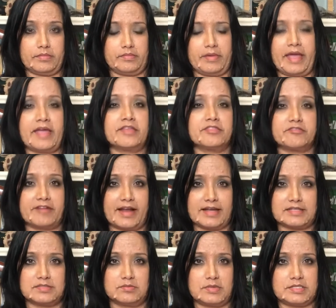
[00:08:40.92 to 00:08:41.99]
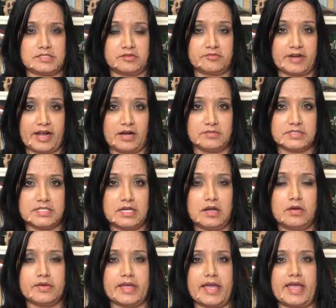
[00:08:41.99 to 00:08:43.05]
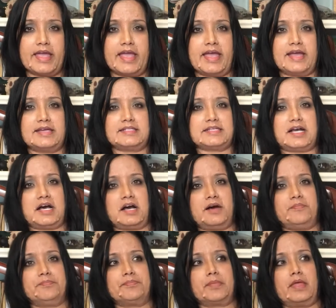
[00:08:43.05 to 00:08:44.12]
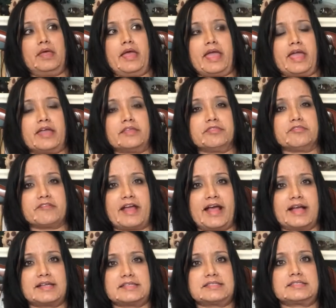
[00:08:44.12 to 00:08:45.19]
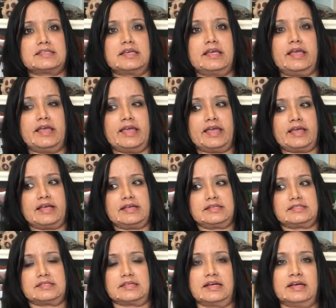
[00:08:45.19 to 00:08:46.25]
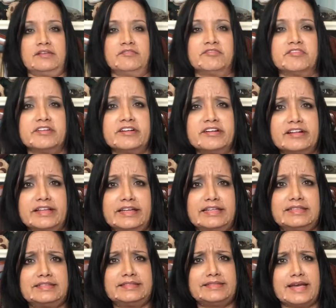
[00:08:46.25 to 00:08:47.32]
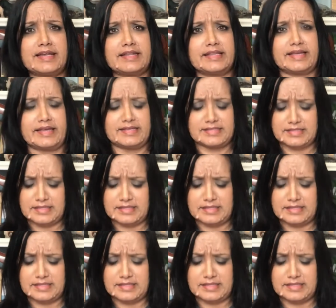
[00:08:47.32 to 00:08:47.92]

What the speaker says: anthrax was around, okay? And anthrax is a really deadly